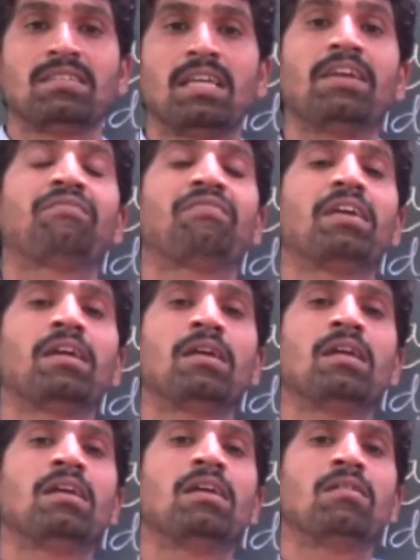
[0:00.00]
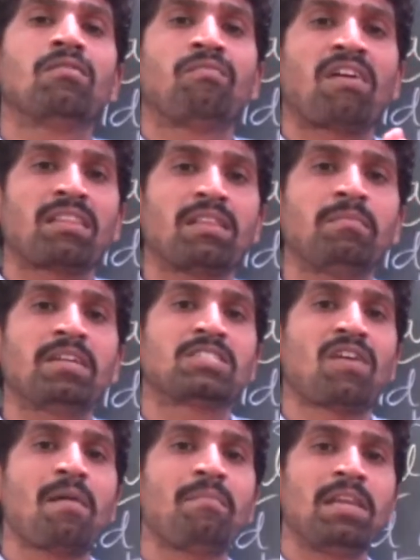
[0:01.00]
If for them it's
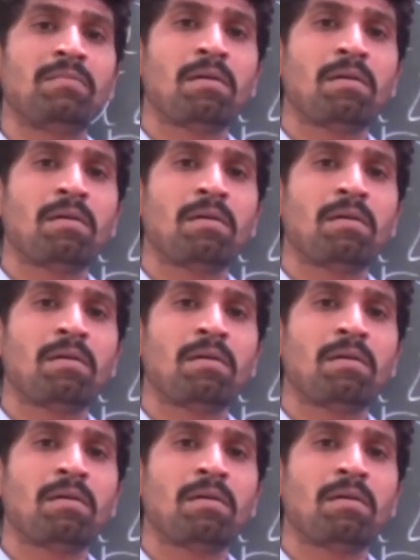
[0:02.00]
family